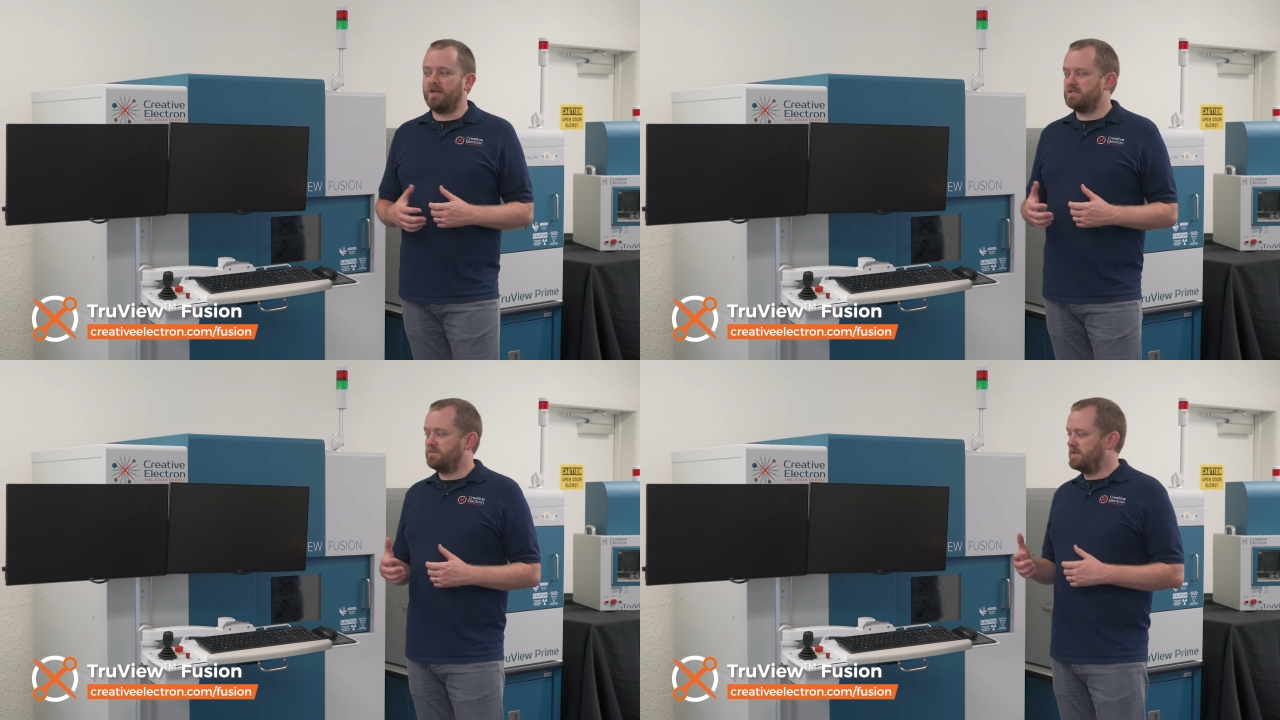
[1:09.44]

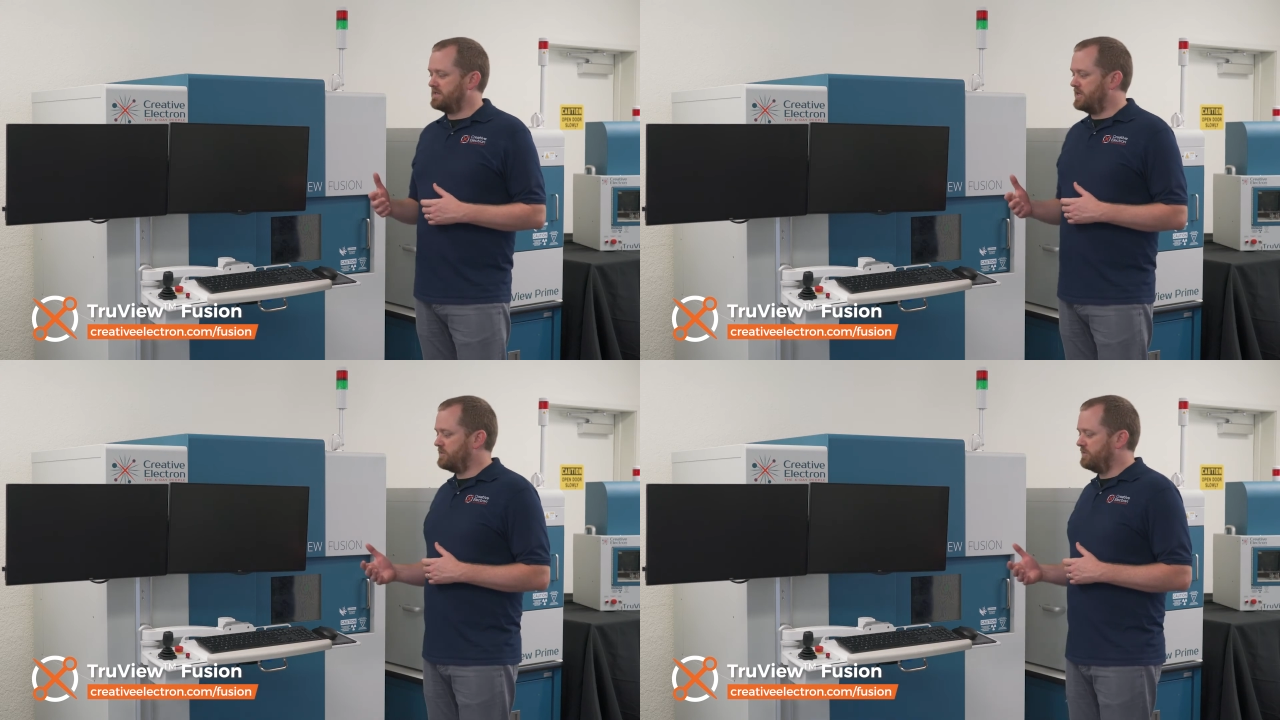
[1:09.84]

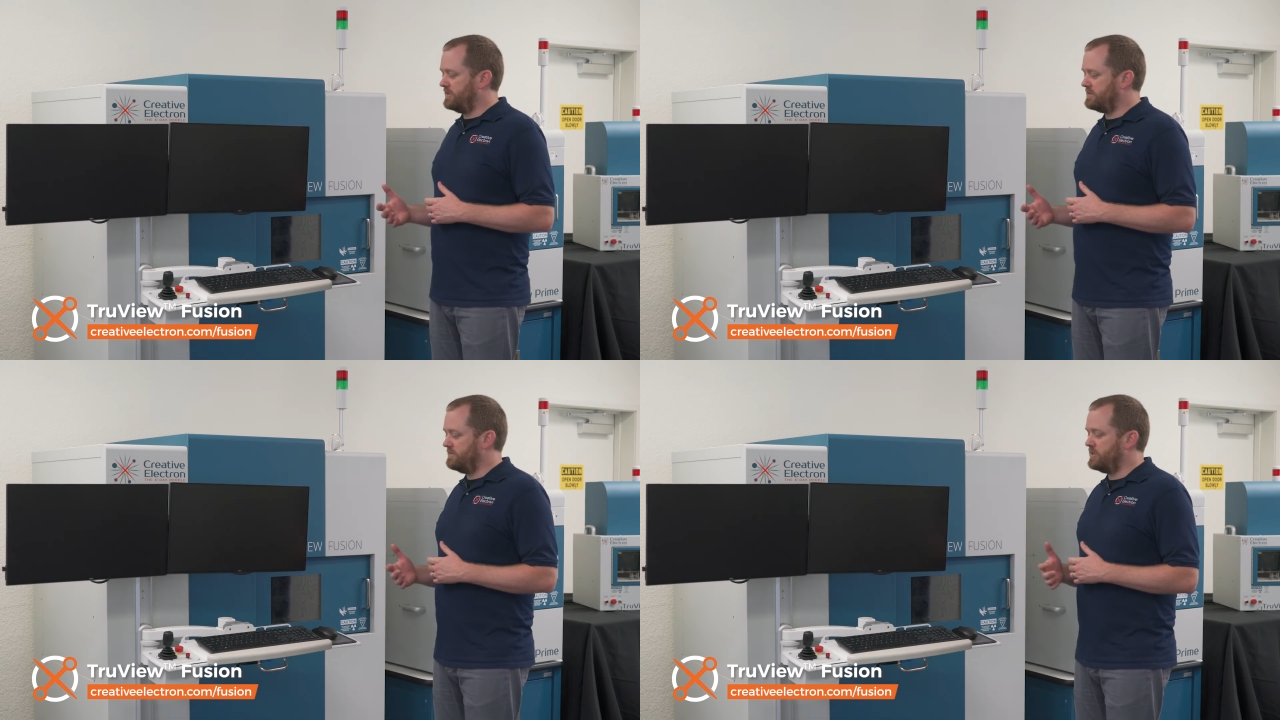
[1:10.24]
customization with
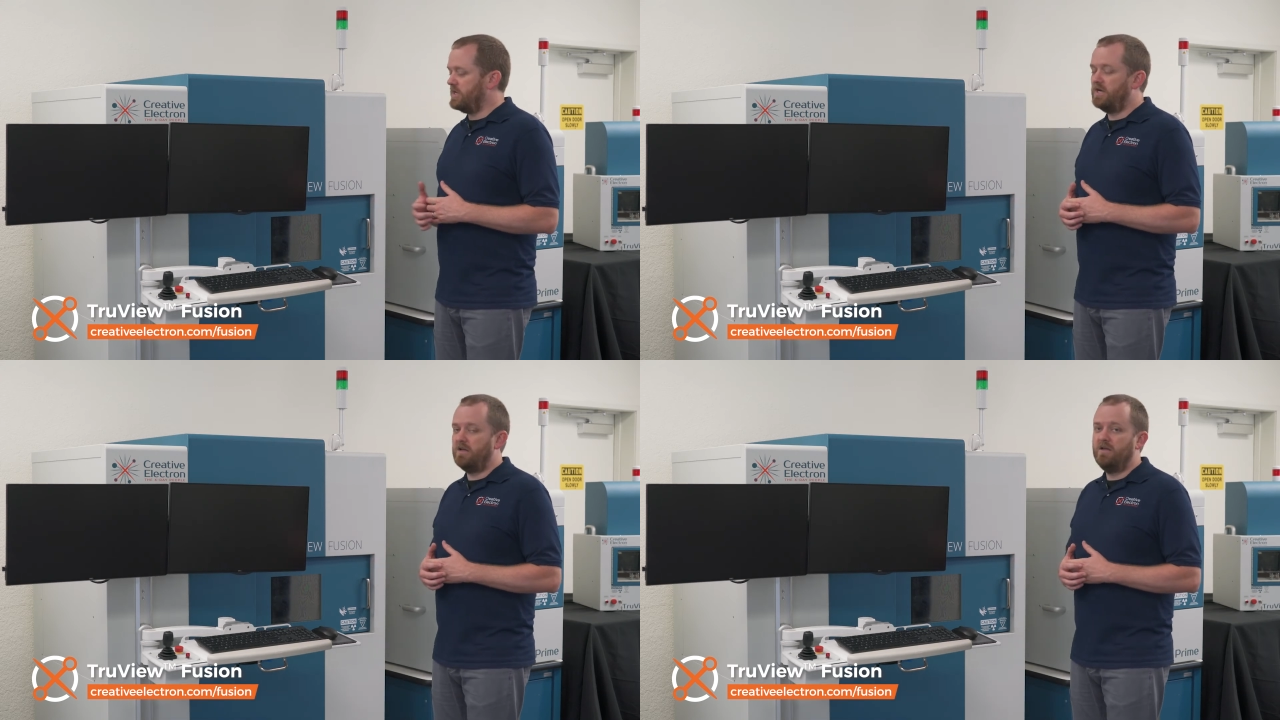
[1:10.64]
this
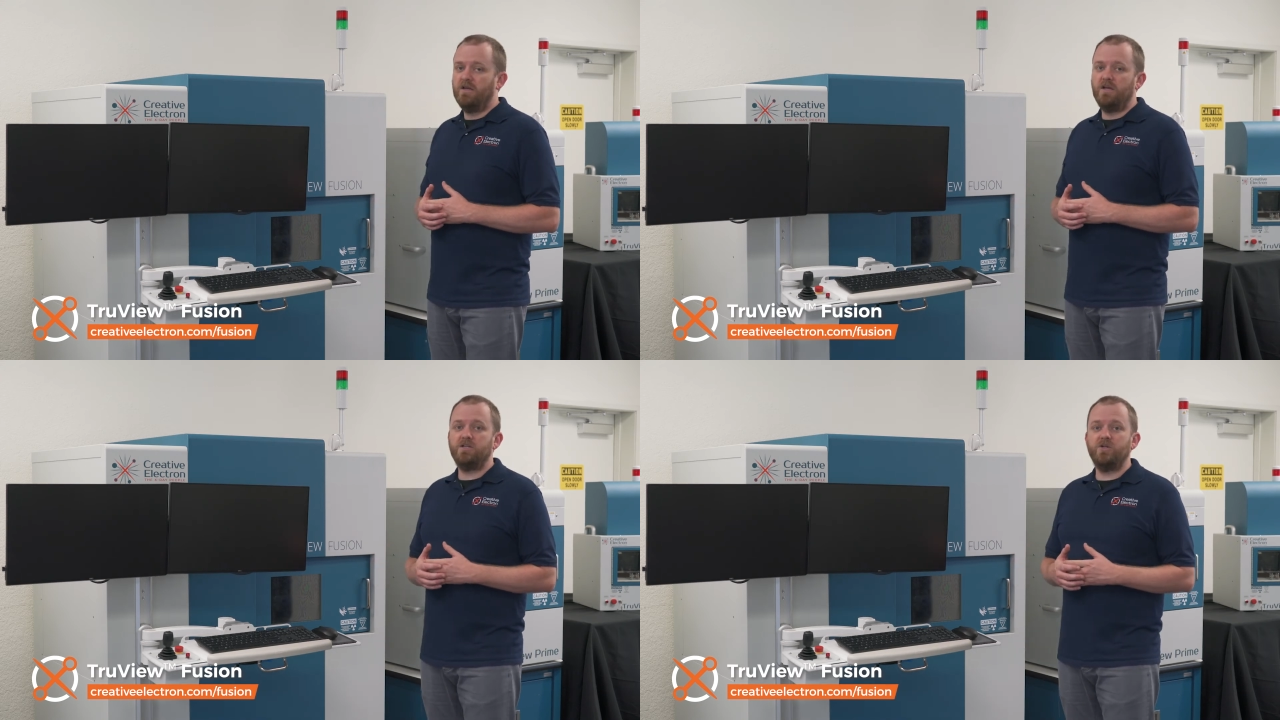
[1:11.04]
machine,
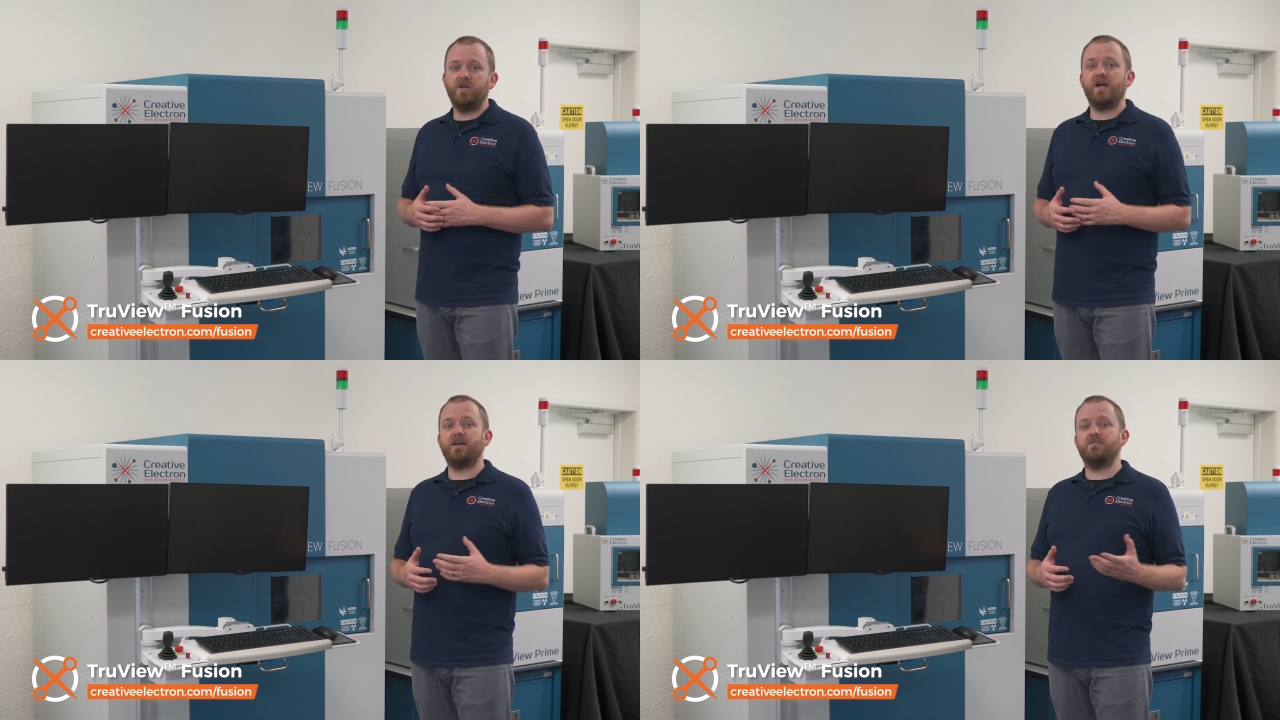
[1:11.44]

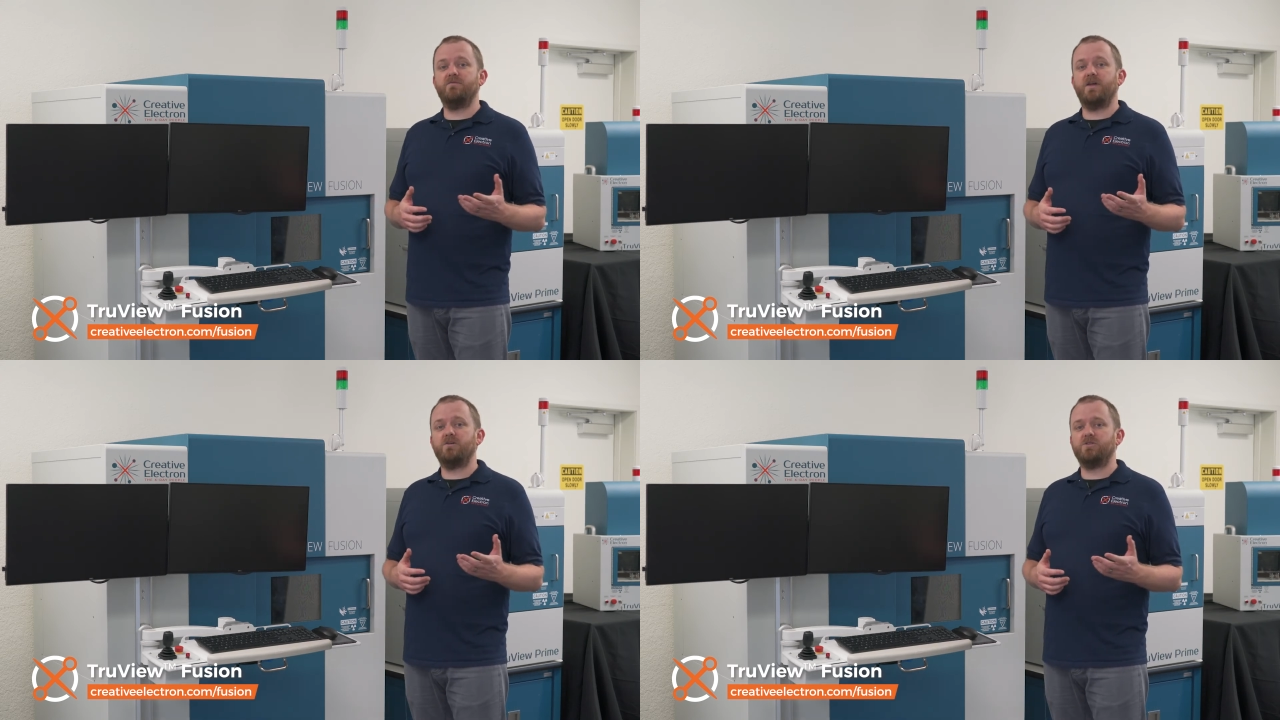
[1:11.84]
including adding
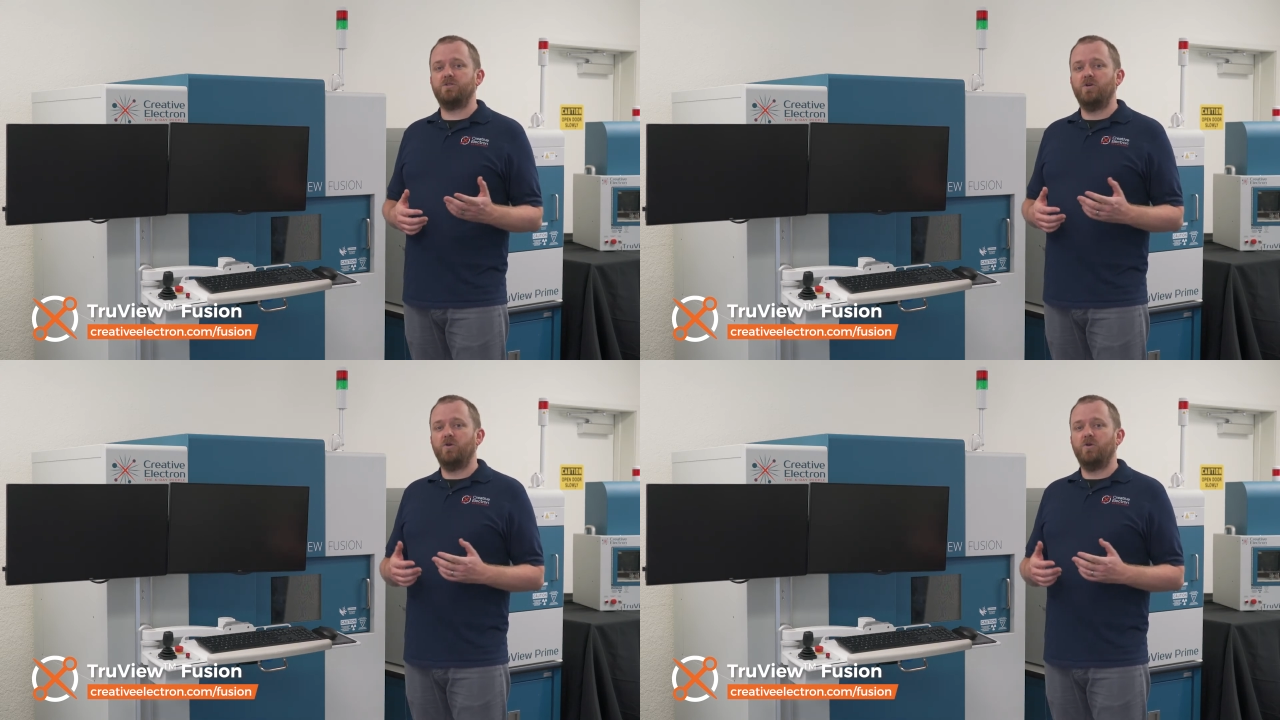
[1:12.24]
conveyors,